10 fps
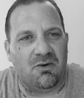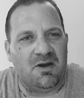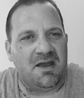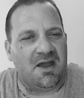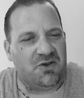
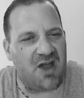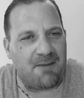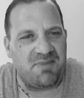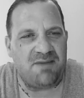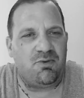And you got
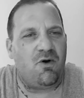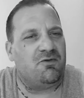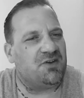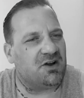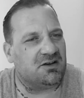people over
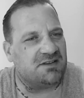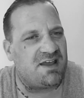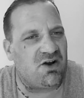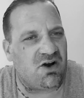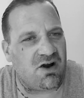there that
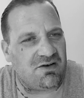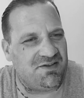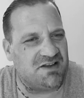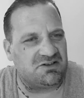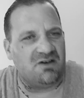are in
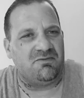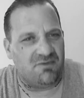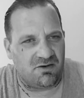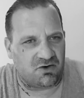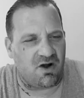these
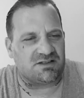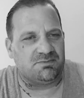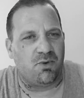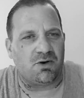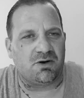across the
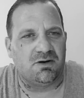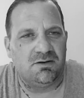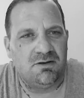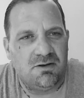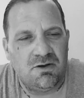border
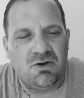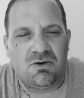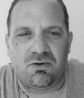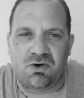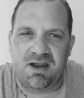
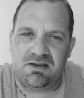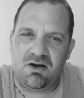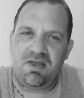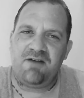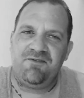who are getting all
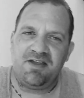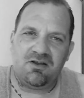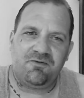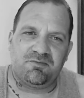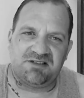that
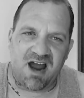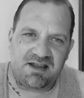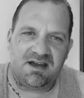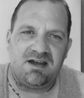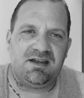fentanyl from
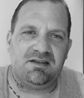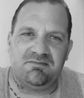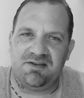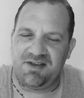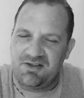China and
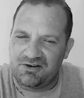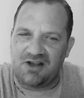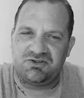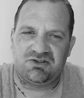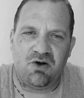the other
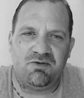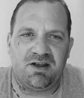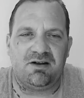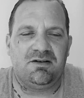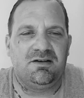countries over
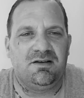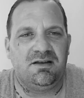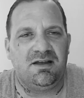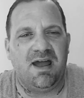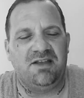there,
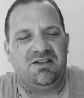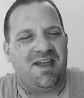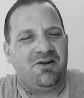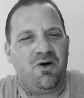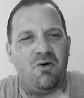and they
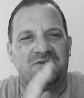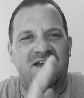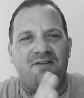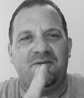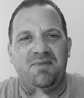don't always
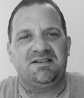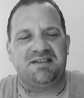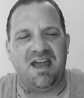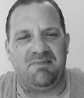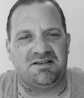have the best
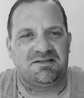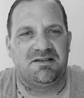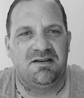chemist.